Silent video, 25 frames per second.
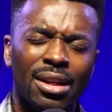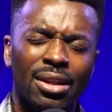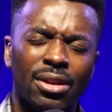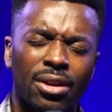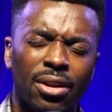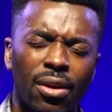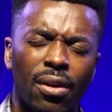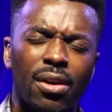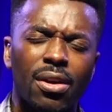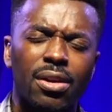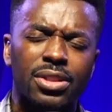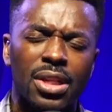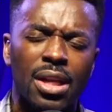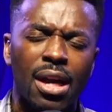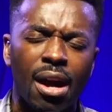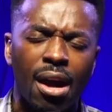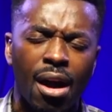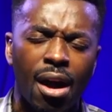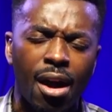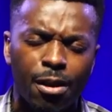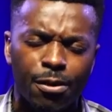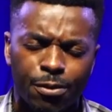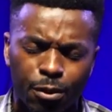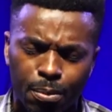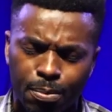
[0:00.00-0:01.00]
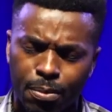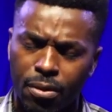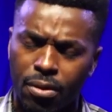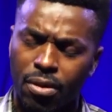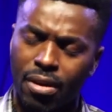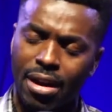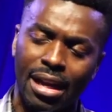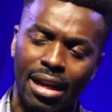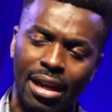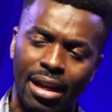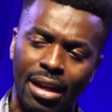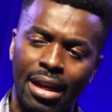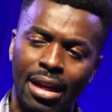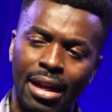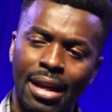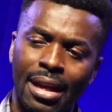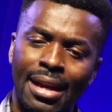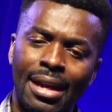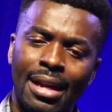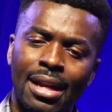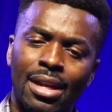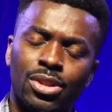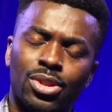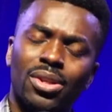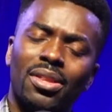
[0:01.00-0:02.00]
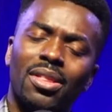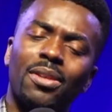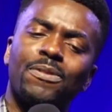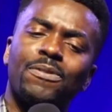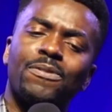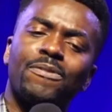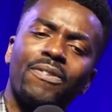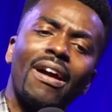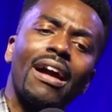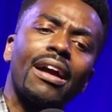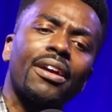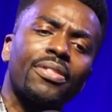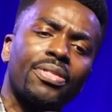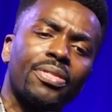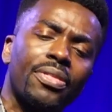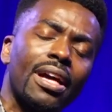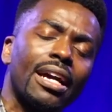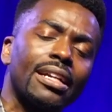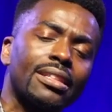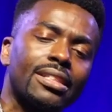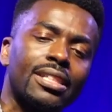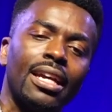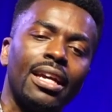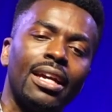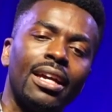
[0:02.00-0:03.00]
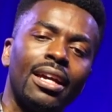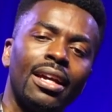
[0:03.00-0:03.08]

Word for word: God's heart for prayer. So the fact that